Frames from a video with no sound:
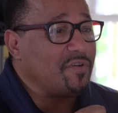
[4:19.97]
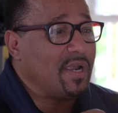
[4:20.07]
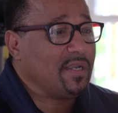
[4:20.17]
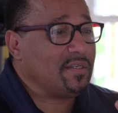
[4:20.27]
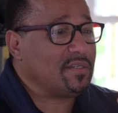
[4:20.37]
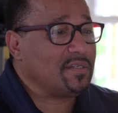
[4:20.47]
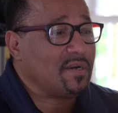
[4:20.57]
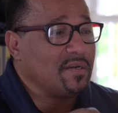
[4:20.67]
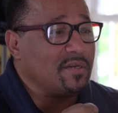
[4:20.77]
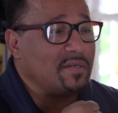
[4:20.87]
trying to
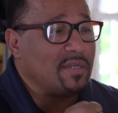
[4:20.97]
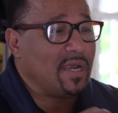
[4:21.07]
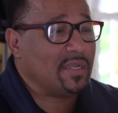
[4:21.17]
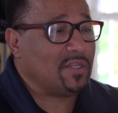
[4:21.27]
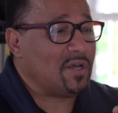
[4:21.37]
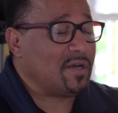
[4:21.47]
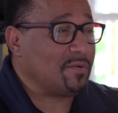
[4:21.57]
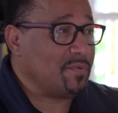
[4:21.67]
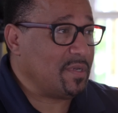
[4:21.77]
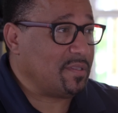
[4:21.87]
start a
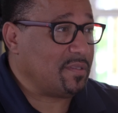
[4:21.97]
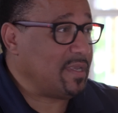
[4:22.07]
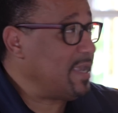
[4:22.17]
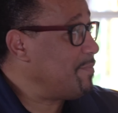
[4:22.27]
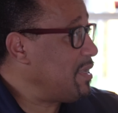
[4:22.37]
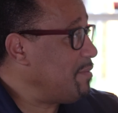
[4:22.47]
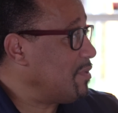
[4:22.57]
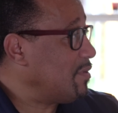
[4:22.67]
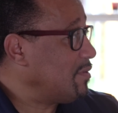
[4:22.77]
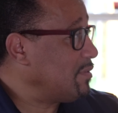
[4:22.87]
dialogue with gay
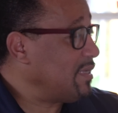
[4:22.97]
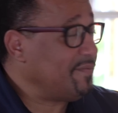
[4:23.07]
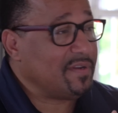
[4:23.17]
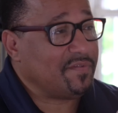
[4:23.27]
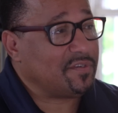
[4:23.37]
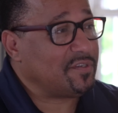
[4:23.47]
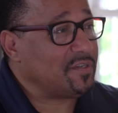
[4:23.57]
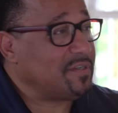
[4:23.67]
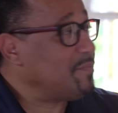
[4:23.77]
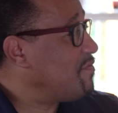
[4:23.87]
people, even if it's
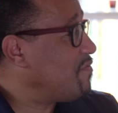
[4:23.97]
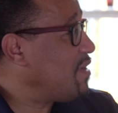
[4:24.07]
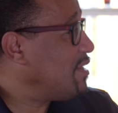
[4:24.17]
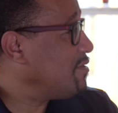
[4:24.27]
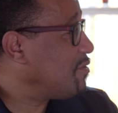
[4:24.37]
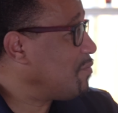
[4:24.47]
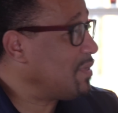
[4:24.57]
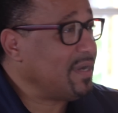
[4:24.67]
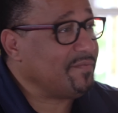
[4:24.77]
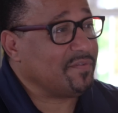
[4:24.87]
just to be friends or
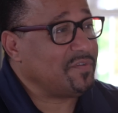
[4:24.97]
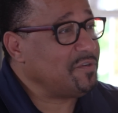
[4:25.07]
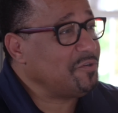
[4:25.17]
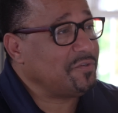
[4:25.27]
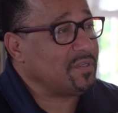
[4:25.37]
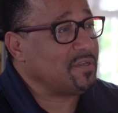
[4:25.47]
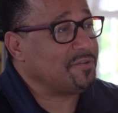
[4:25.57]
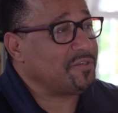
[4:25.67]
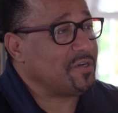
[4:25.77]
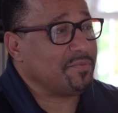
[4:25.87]
whatever, if you're using
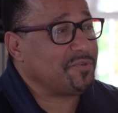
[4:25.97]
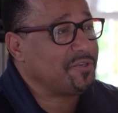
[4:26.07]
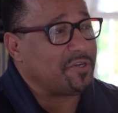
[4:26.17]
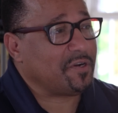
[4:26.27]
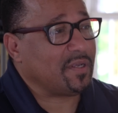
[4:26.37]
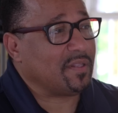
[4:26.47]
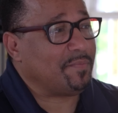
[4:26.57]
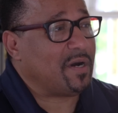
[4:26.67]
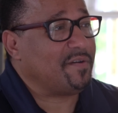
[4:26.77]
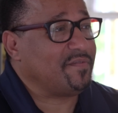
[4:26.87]
those terms, you're turning them
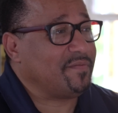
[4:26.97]
off.